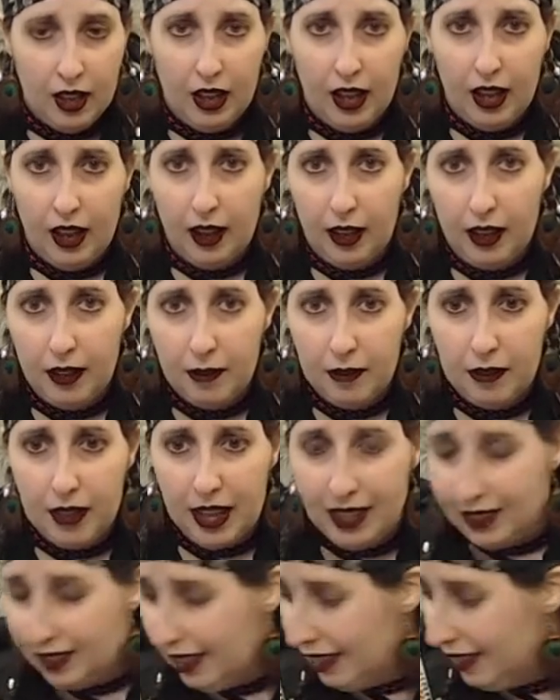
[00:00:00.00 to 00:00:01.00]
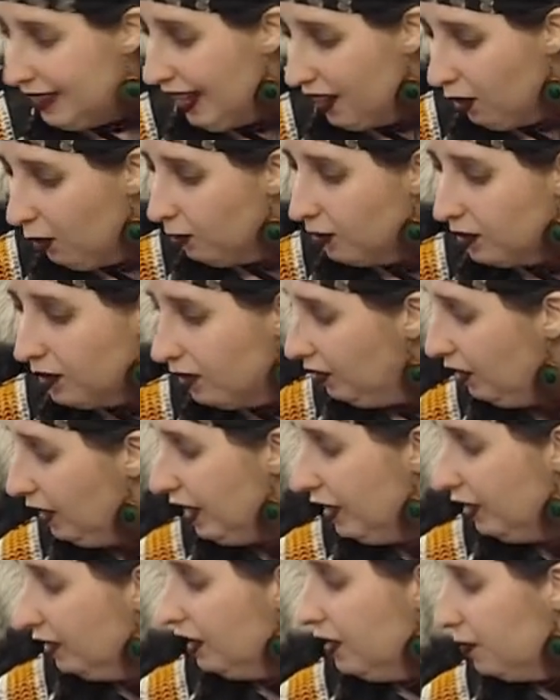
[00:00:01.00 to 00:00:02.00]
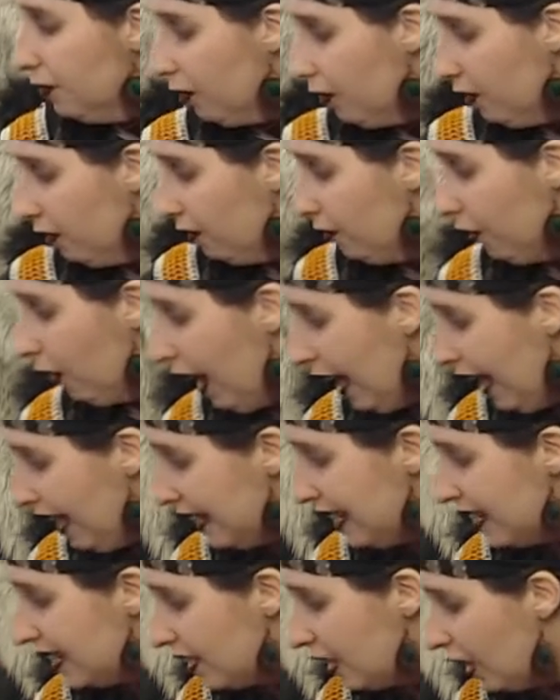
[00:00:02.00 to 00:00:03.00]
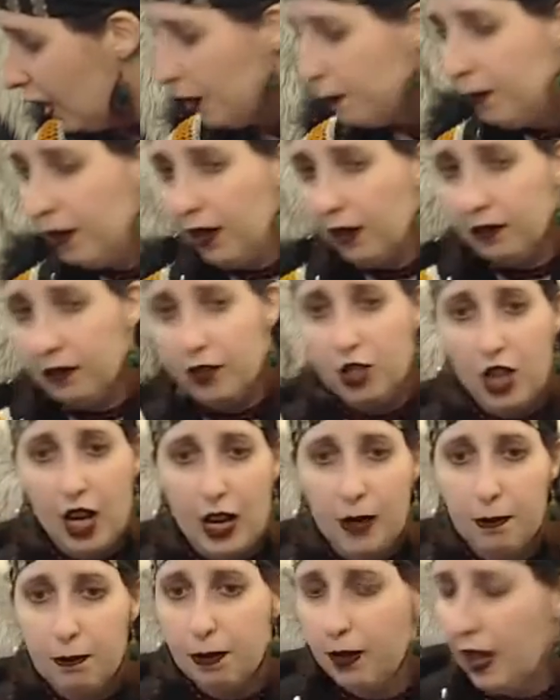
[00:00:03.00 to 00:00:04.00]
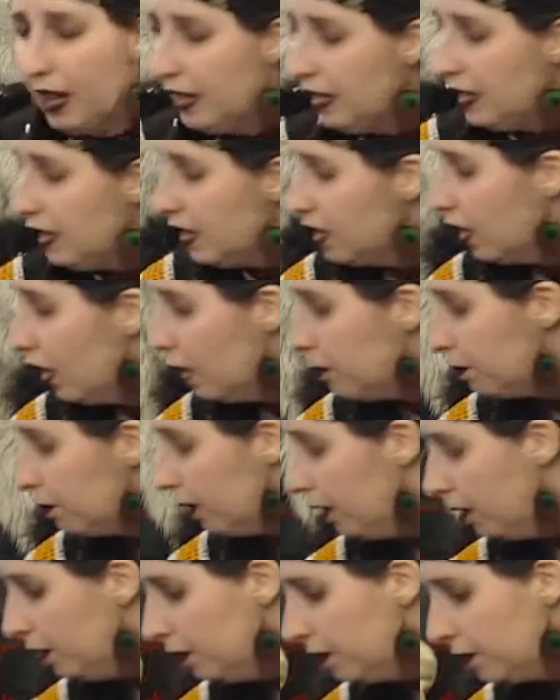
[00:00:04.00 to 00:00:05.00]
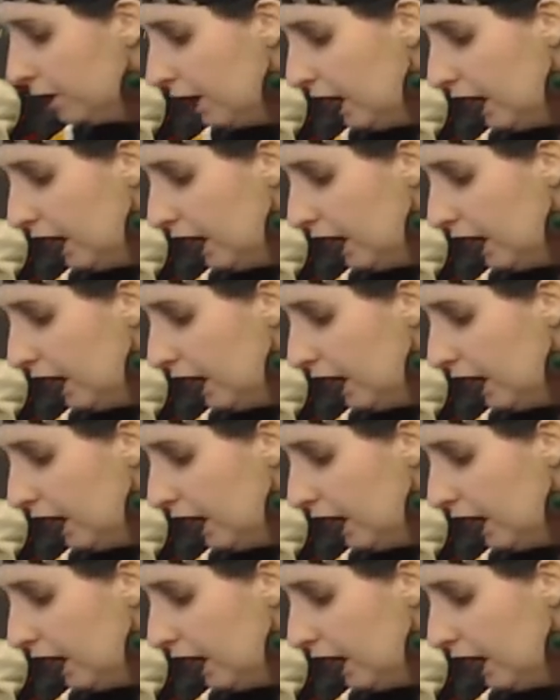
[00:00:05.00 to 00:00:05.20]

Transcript: And that goes literally for any type of shape, any type of